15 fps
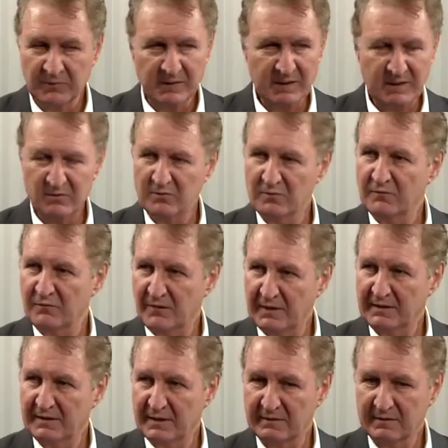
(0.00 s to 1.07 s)
And then you
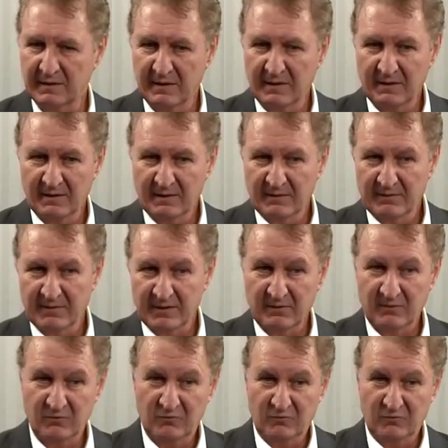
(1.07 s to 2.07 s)
find out that